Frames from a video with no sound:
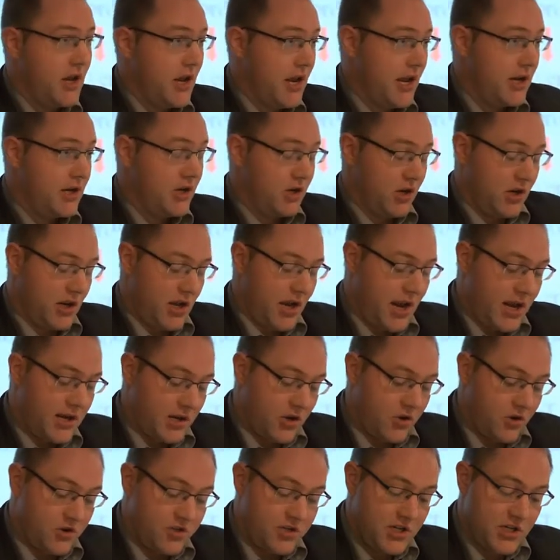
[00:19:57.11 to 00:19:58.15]
and and
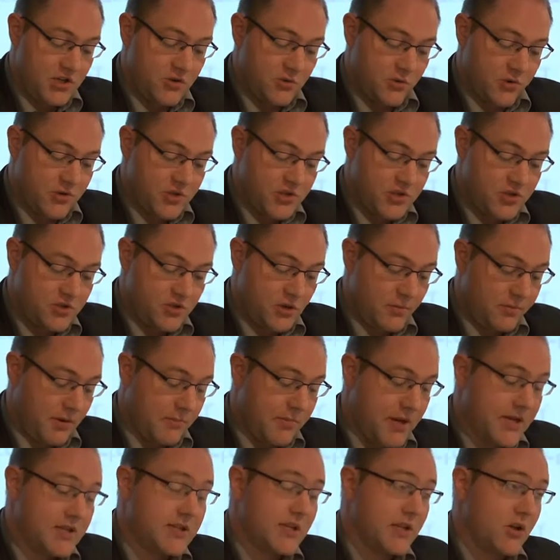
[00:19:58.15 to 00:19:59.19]
a continuous
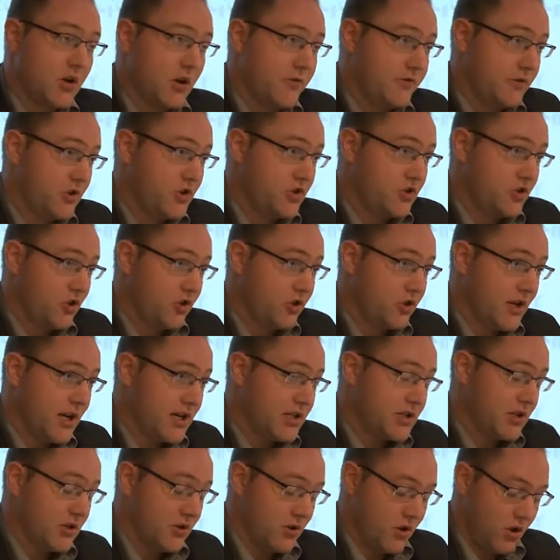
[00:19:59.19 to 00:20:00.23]
supplementing of the
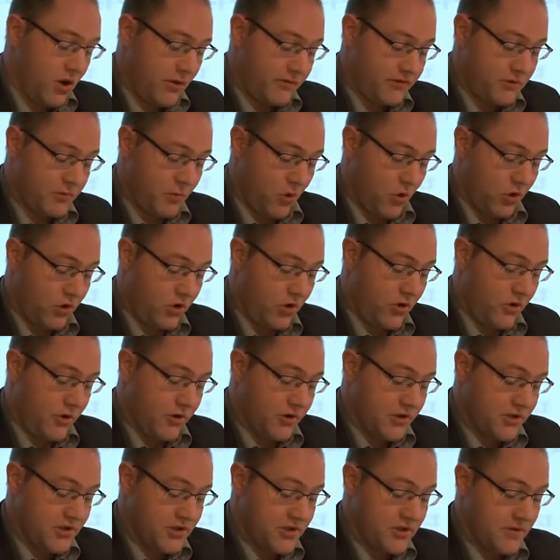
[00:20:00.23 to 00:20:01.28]
circulation of small
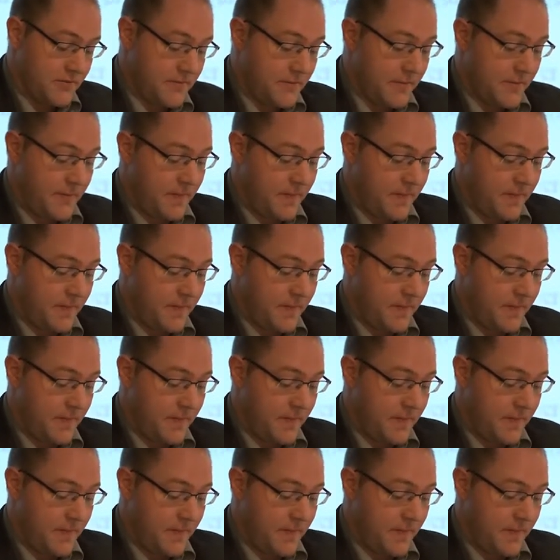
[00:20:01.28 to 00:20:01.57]
coins.